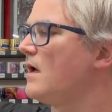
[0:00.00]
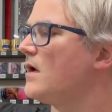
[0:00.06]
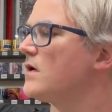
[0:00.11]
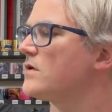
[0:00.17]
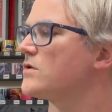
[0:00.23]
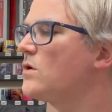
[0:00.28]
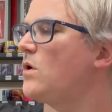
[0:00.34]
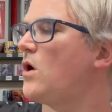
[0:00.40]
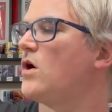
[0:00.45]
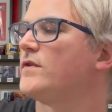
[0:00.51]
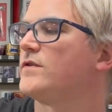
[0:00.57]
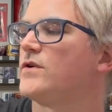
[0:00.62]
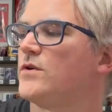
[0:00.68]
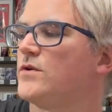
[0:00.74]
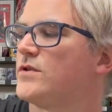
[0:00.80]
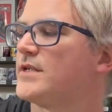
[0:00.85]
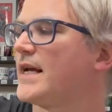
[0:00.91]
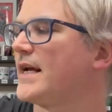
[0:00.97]
So on
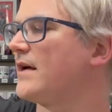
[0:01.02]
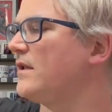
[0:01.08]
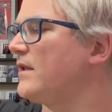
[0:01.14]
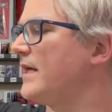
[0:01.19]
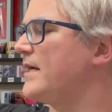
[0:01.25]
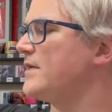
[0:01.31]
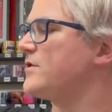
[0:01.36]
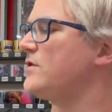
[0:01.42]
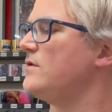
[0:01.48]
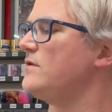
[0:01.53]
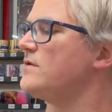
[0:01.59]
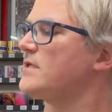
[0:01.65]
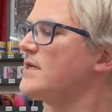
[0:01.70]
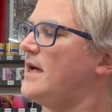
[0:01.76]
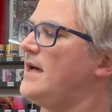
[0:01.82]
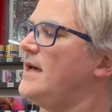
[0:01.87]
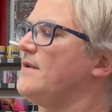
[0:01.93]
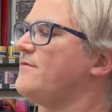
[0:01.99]
to single issues.
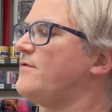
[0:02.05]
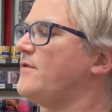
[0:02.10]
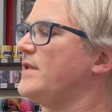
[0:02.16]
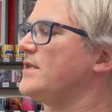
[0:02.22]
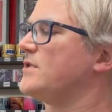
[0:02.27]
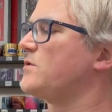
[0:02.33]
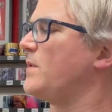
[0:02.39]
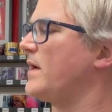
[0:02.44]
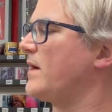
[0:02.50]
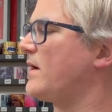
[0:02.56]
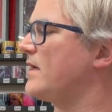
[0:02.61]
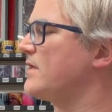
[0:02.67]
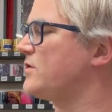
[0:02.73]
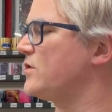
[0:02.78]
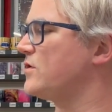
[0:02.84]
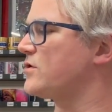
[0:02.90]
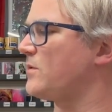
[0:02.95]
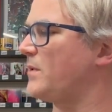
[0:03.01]
And for this week,
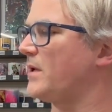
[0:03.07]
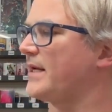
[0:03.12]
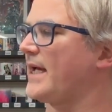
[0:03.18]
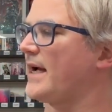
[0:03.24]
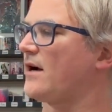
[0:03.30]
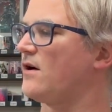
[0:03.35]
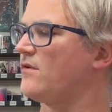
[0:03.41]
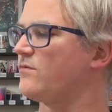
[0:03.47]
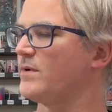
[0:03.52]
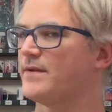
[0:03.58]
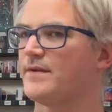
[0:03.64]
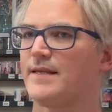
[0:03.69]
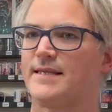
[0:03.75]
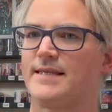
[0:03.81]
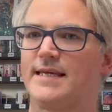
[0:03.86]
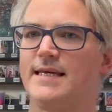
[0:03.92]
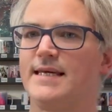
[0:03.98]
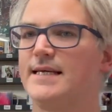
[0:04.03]
as usual, we'll kick off with
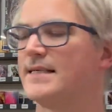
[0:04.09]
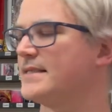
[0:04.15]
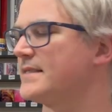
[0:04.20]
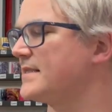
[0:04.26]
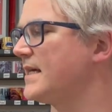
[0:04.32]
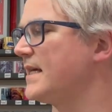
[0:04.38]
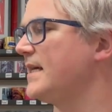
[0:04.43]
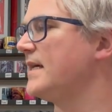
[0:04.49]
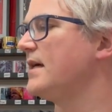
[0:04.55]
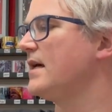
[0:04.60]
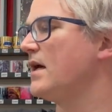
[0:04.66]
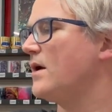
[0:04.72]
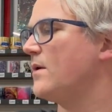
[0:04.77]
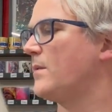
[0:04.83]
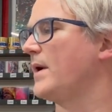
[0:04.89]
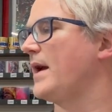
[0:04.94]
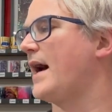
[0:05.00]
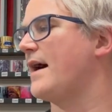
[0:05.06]
DC.
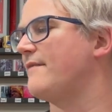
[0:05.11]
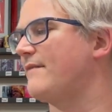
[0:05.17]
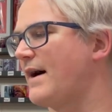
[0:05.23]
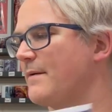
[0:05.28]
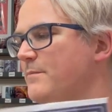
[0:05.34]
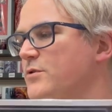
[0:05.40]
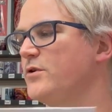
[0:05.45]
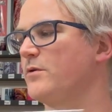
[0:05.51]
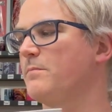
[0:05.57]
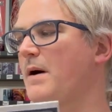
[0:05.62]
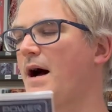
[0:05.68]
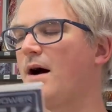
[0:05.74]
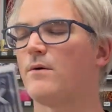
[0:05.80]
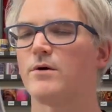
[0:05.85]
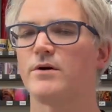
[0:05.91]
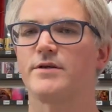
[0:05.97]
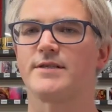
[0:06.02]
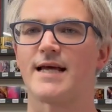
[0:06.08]
We have Absolute
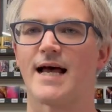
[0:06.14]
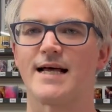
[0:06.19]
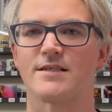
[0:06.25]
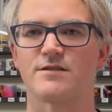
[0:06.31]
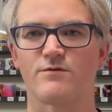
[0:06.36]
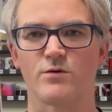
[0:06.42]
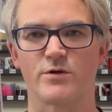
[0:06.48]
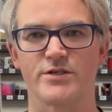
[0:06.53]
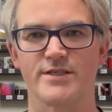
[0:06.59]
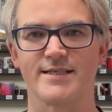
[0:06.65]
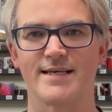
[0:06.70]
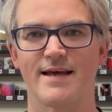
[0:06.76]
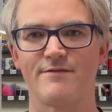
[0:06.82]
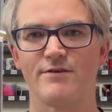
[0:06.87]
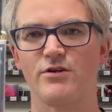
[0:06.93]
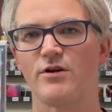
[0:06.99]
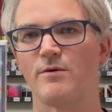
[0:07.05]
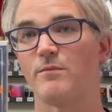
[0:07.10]
Power Task Force
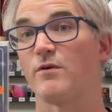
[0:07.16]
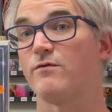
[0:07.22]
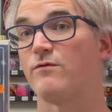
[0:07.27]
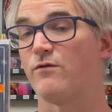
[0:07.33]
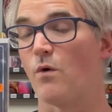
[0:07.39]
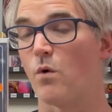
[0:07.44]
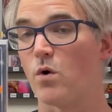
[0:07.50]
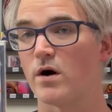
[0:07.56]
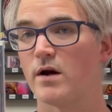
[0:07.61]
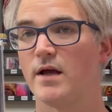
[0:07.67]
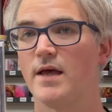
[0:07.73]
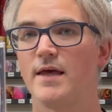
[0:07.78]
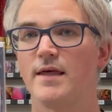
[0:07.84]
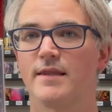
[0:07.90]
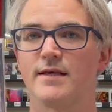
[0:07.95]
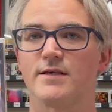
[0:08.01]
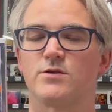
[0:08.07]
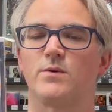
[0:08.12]
7, number 4.
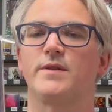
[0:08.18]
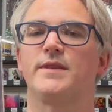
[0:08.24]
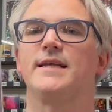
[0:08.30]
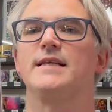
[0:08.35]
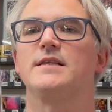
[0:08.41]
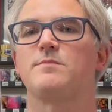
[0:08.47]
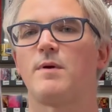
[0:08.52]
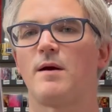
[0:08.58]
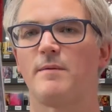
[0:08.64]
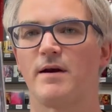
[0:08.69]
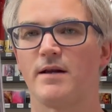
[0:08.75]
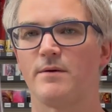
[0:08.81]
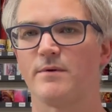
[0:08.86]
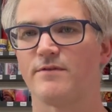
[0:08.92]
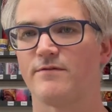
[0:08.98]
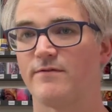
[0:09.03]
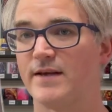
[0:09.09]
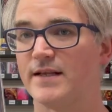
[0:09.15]
This one deals primarily
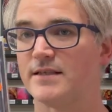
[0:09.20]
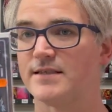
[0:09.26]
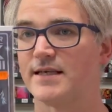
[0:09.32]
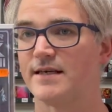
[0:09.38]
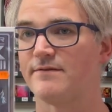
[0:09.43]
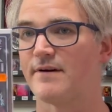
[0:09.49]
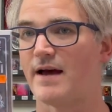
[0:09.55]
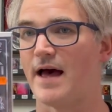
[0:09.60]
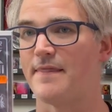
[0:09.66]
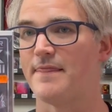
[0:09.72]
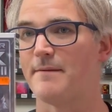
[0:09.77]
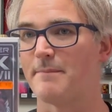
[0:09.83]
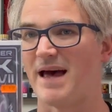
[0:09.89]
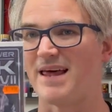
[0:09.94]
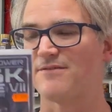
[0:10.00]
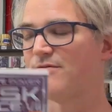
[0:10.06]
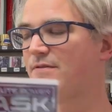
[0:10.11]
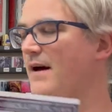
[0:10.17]
with Failsafe and the
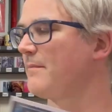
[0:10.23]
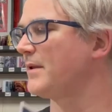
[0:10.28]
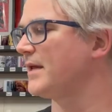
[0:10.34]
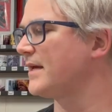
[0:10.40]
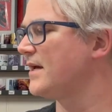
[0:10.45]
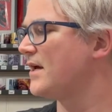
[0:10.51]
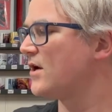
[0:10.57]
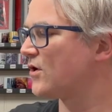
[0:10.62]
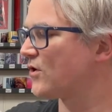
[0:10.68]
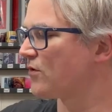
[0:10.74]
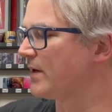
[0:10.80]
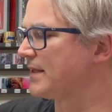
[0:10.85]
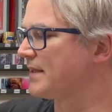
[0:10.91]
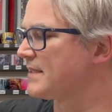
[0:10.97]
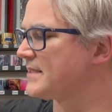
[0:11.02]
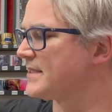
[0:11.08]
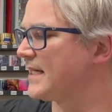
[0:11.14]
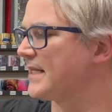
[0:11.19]
Bat Family. Great
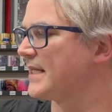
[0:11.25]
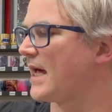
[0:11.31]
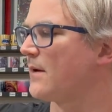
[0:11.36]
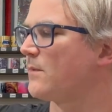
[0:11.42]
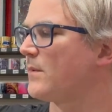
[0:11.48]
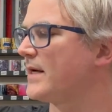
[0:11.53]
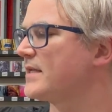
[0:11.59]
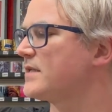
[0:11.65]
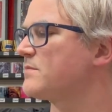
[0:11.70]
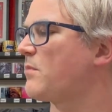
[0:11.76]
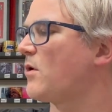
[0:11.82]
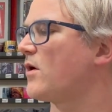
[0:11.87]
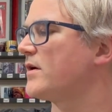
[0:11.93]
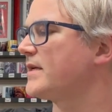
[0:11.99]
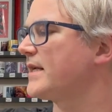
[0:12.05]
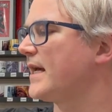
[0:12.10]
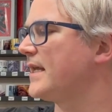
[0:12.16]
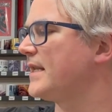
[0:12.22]
to see Nightwing's
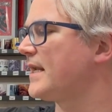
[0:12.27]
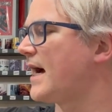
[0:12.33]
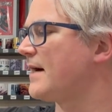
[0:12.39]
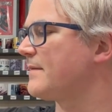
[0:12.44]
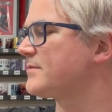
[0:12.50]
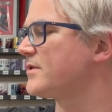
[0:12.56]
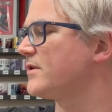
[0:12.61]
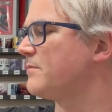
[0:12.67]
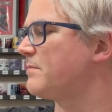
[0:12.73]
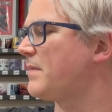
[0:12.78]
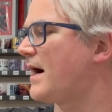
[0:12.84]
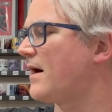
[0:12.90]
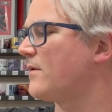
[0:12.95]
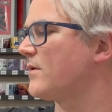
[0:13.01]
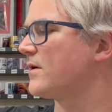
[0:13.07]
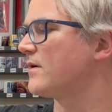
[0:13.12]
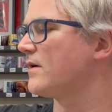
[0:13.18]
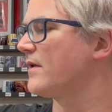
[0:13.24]
part in Absolute
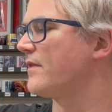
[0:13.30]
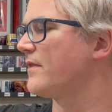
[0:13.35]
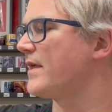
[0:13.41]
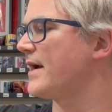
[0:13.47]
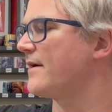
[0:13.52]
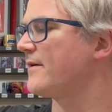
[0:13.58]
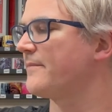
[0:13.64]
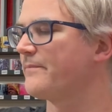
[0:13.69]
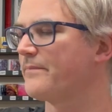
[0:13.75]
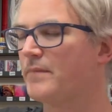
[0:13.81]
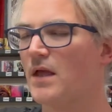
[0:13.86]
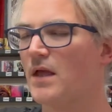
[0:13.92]
Power there.